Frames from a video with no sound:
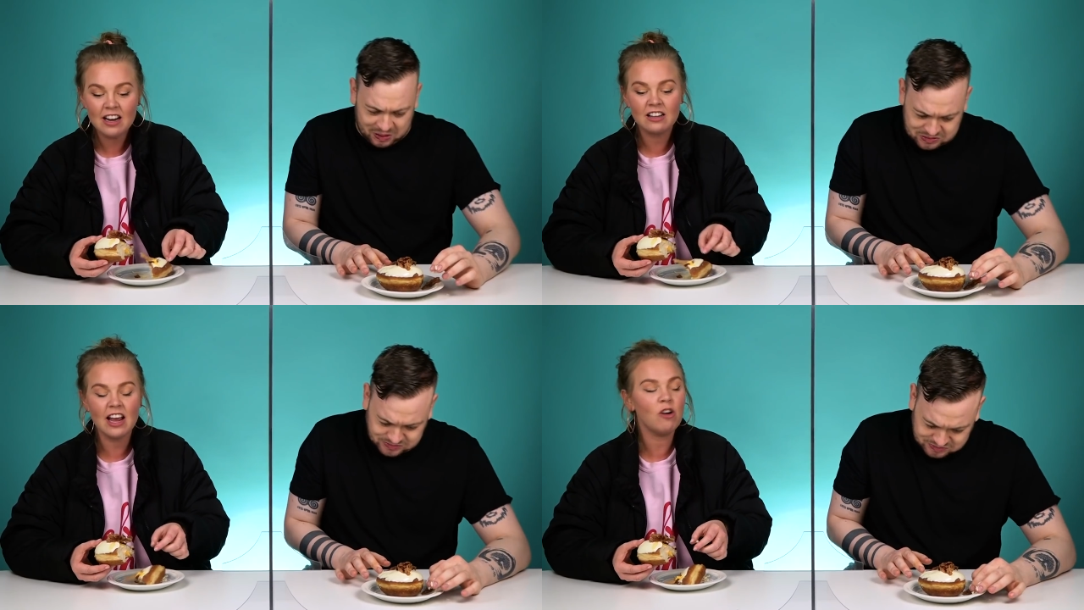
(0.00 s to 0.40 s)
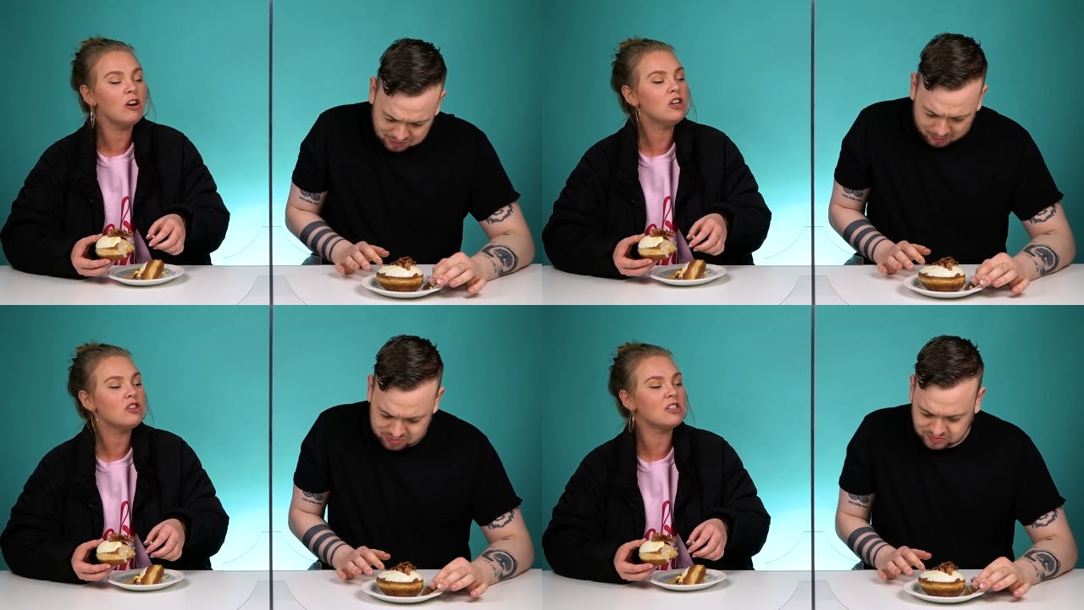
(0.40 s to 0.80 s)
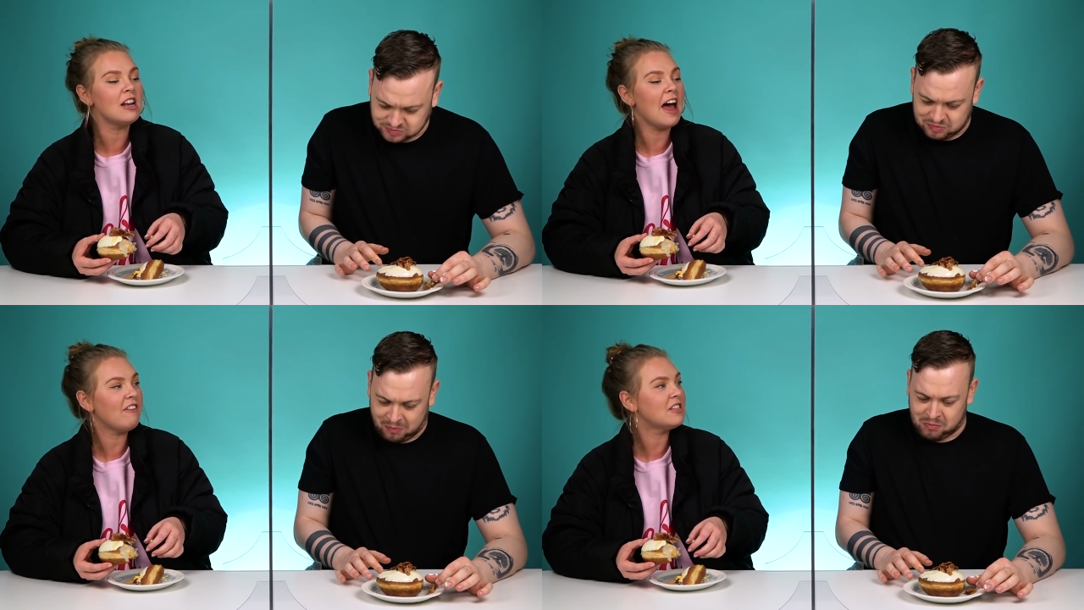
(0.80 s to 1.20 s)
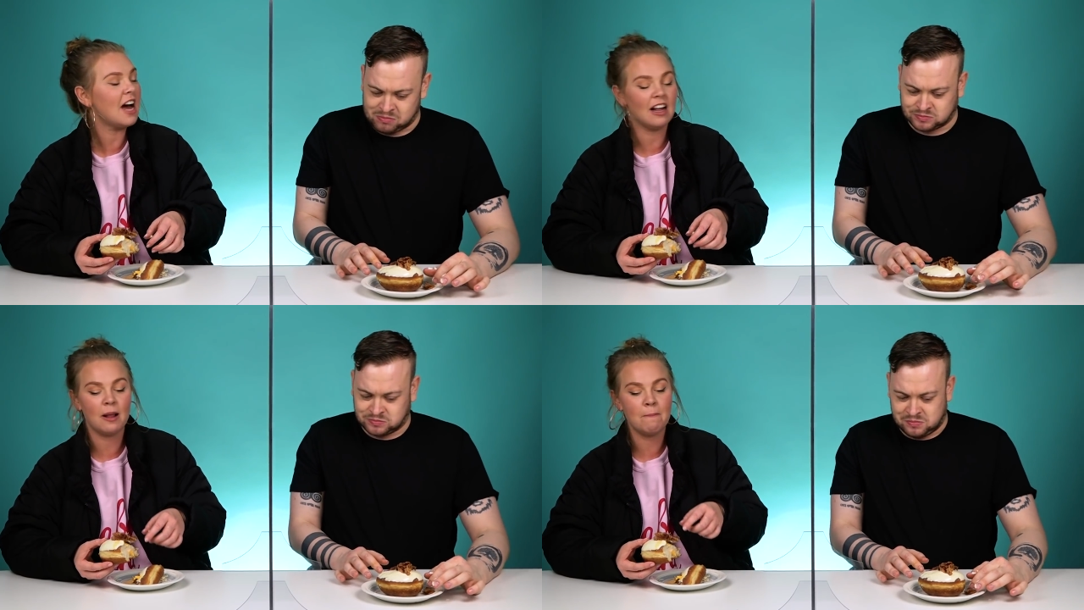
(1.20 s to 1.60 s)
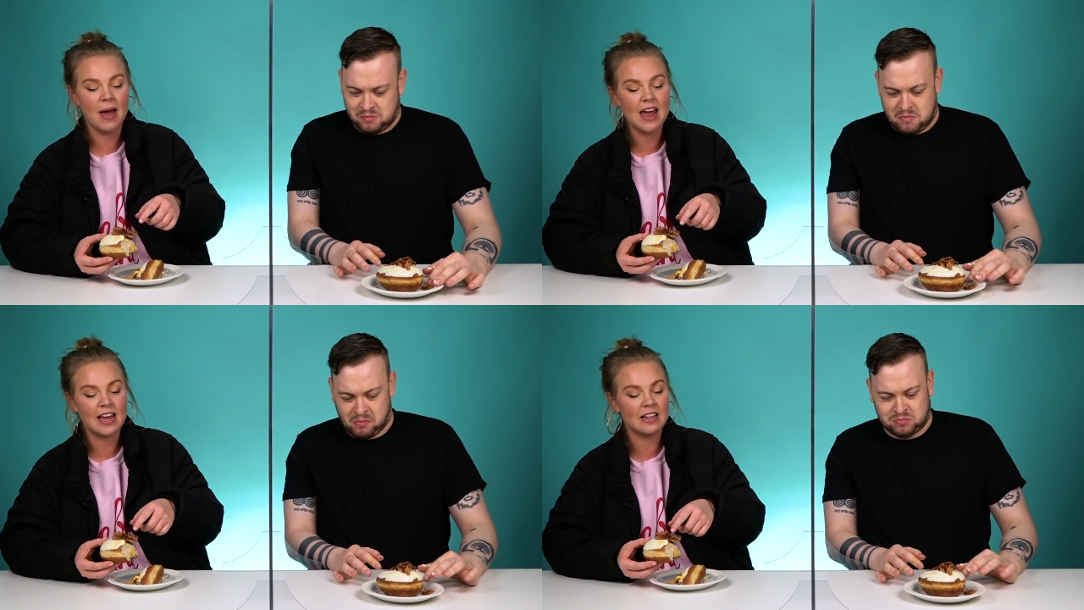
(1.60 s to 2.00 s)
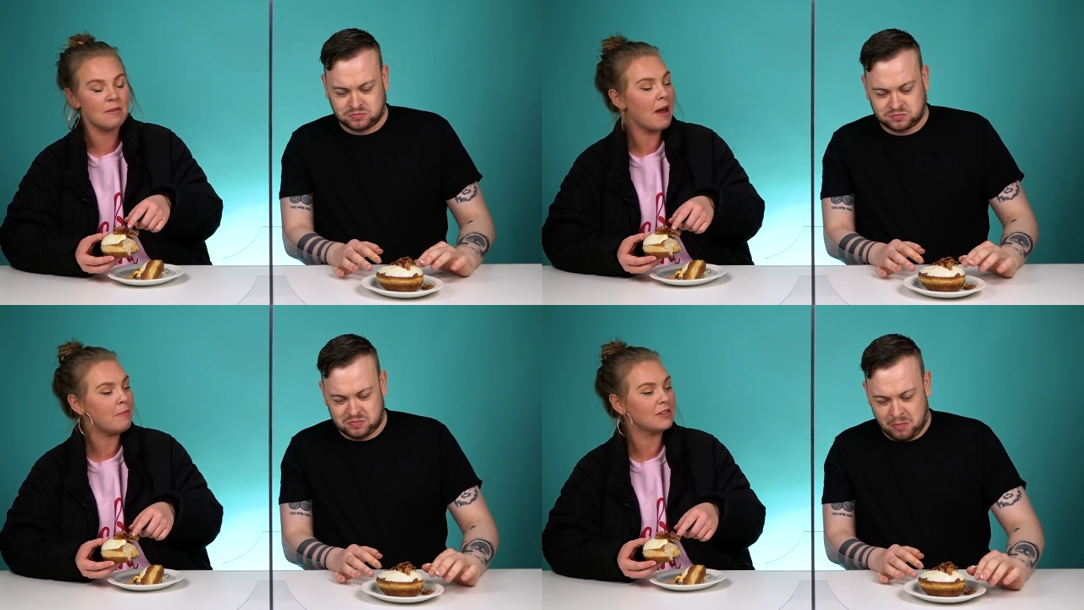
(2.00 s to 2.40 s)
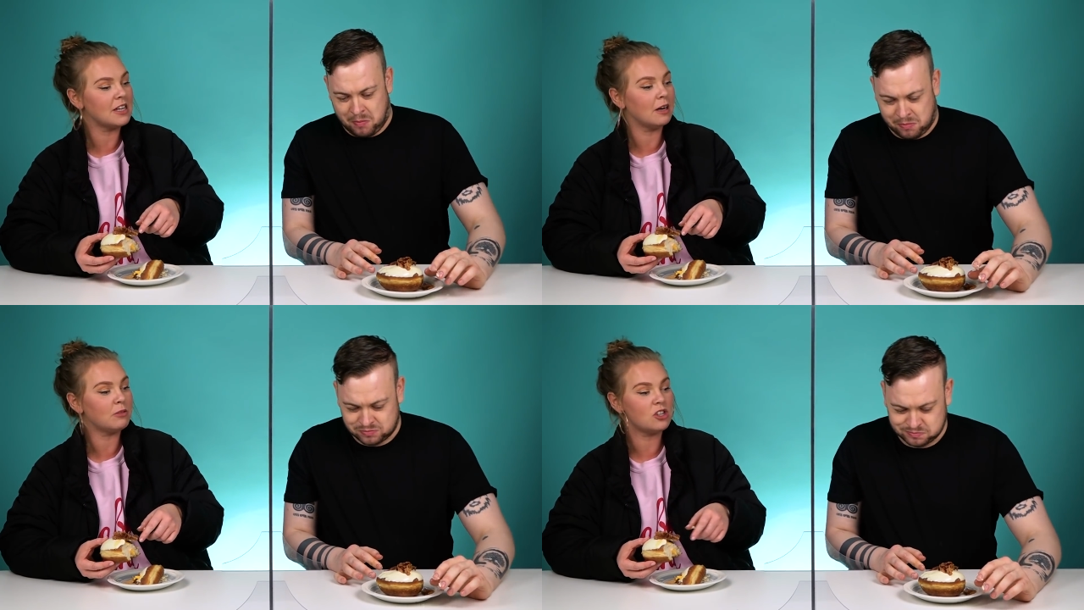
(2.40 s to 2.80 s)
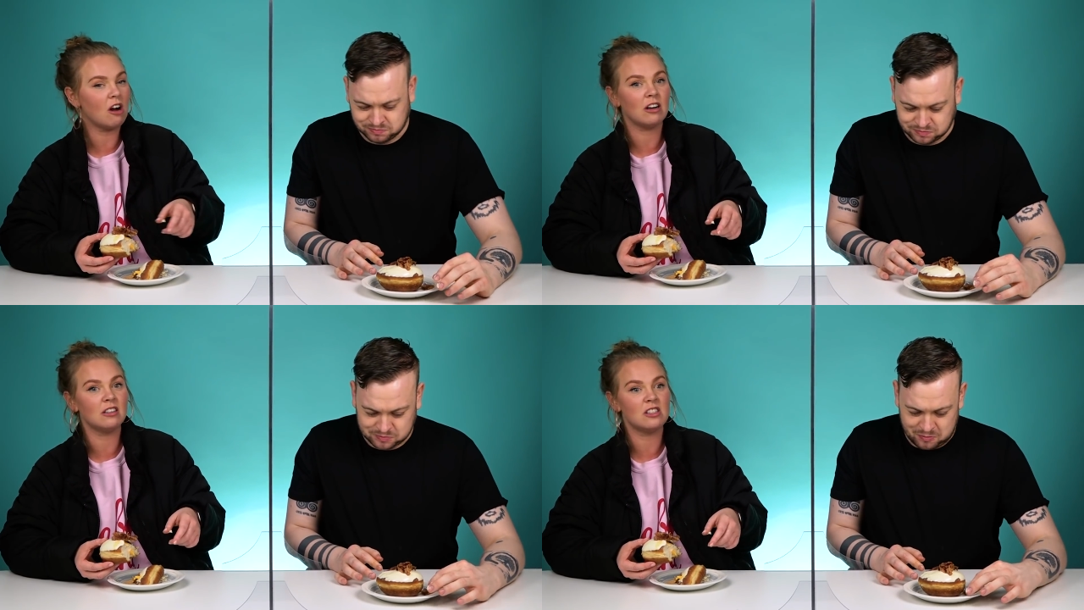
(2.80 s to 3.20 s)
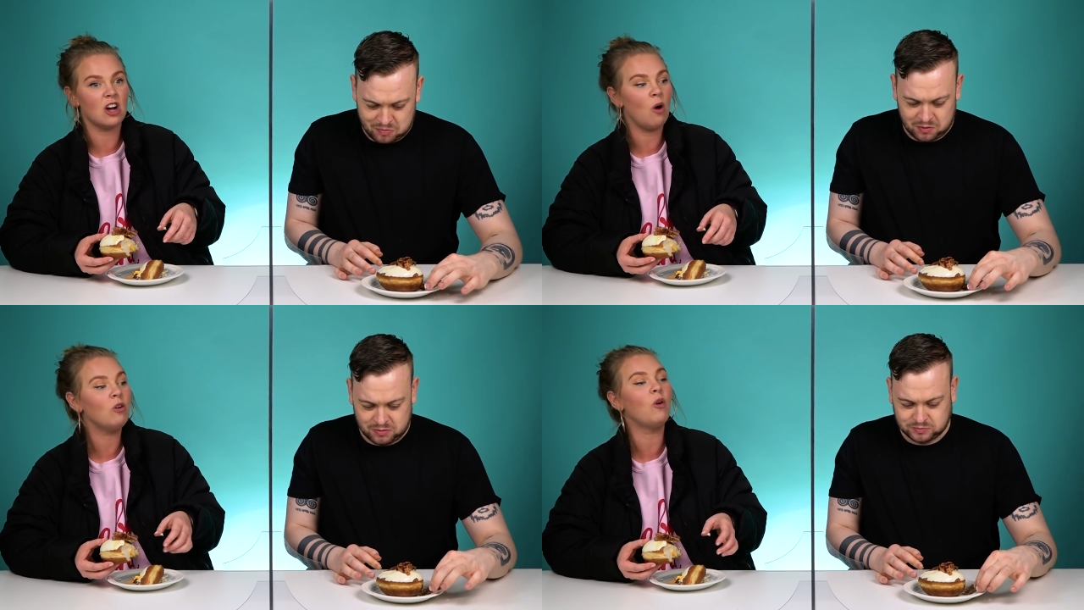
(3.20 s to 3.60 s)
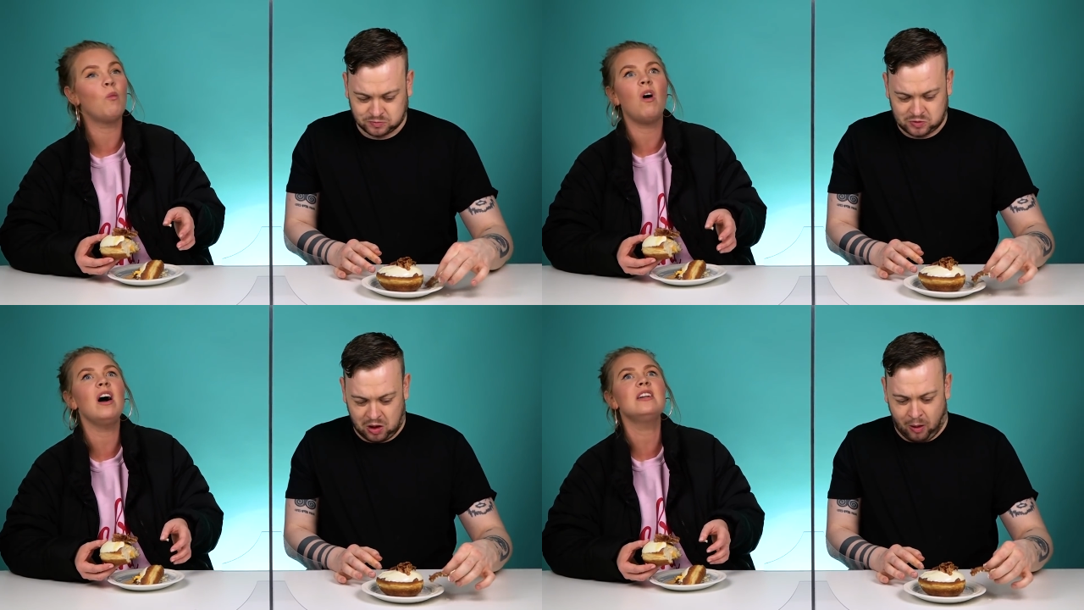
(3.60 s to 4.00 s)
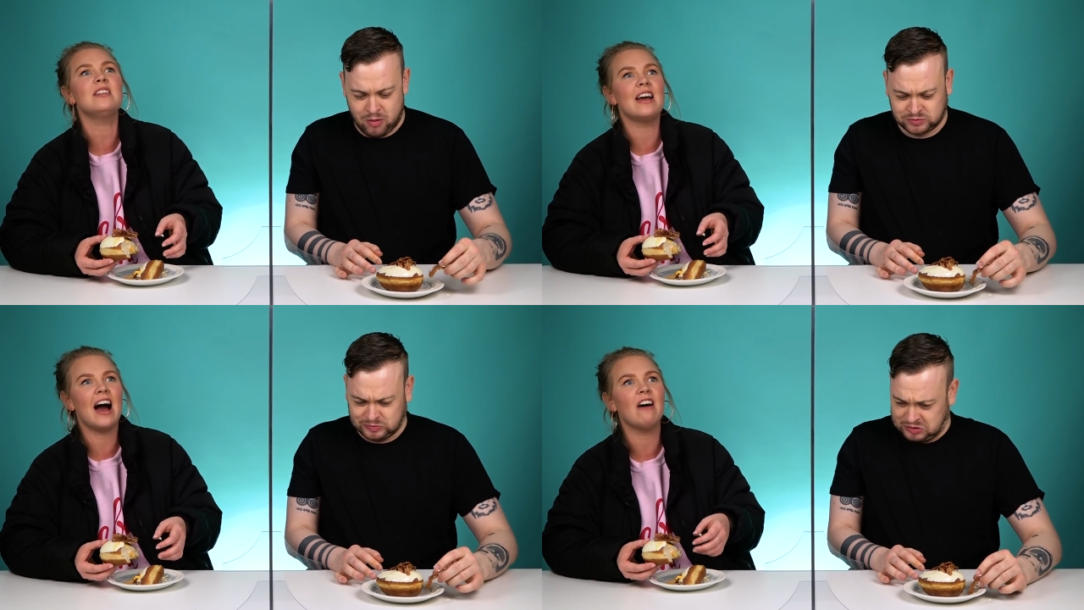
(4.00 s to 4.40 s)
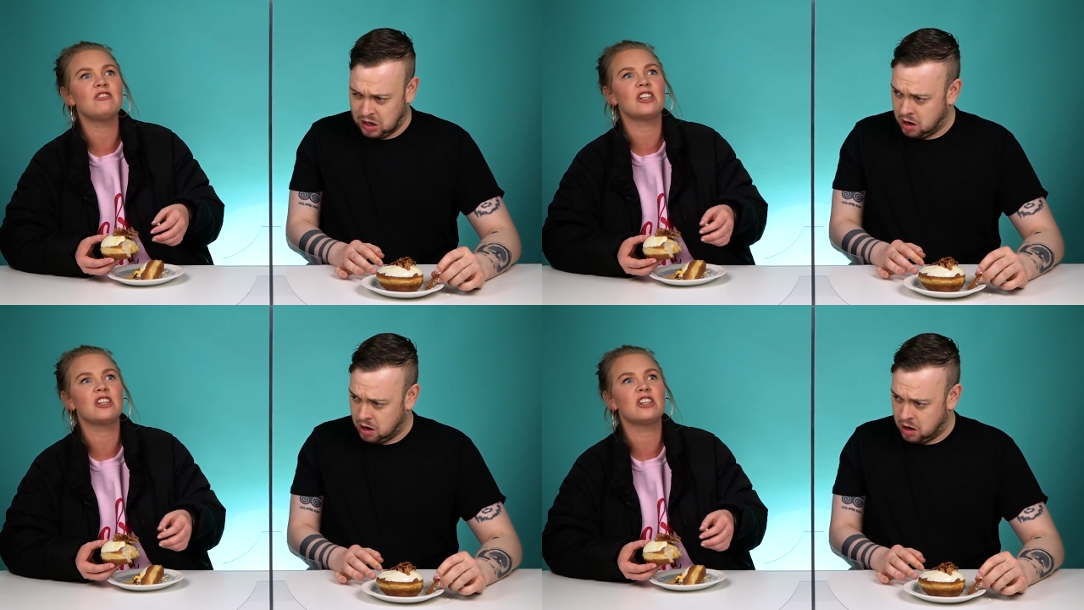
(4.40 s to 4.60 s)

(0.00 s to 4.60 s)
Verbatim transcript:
Speaker 1: Like they could have just left it at the bacon, the maple syrup, the chocolate, and the donut. Why did they have